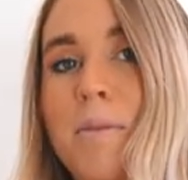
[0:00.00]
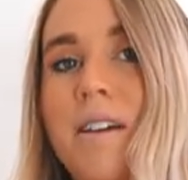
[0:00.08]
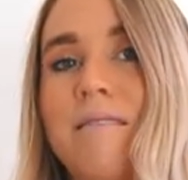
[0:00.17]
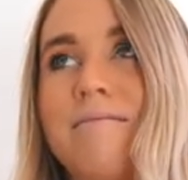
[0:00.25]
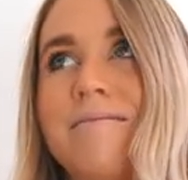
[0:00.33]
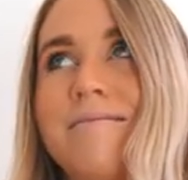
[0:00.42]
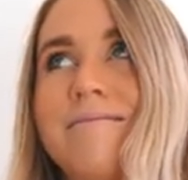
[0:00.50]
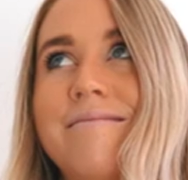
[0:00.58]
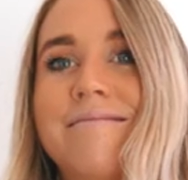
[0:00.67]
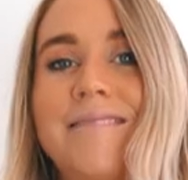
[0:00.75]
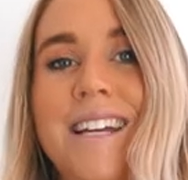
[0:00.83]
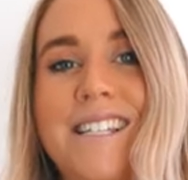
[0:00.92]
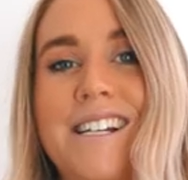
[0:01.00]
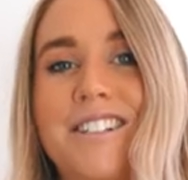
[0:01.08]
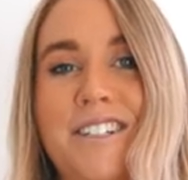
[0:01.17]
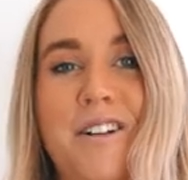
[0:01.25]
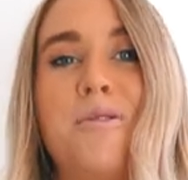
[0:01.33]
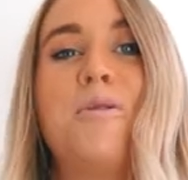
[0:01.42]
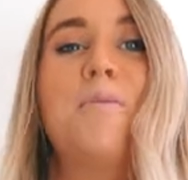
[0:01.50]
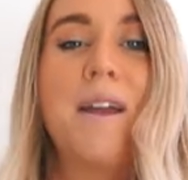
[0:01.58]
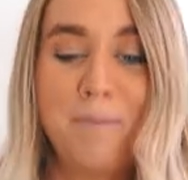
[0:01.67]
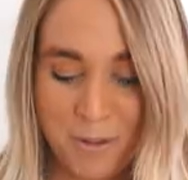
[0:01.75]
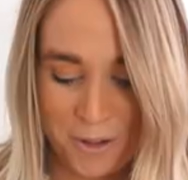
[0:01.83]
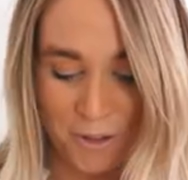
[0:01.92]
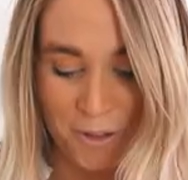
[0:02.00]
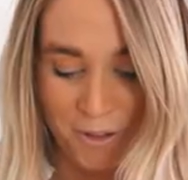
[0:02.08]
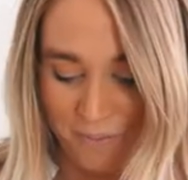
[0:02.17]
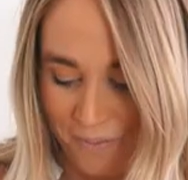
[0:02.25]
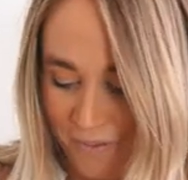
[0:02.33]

but it's actually not wallpaper at all.